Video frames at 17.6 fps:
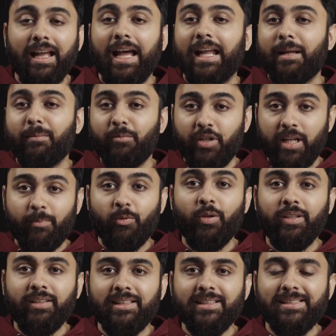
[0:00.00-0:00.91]
and I'm
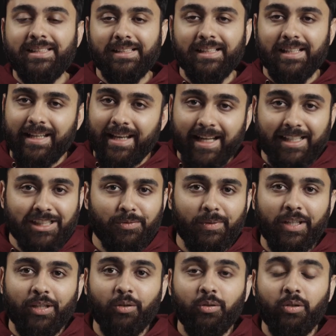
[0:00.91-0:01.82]
demoing this in the next
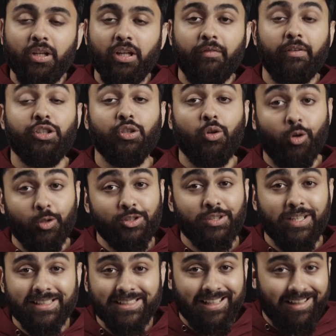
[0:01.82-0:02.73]
video which
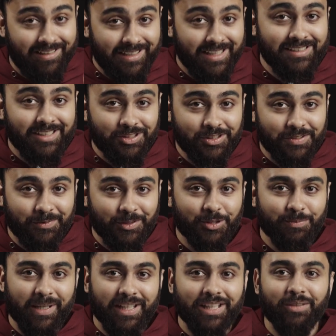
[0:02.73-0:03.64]
also has 100,000
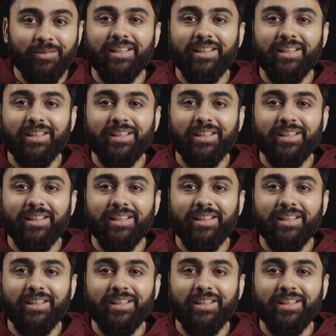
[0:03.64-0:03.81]
views by the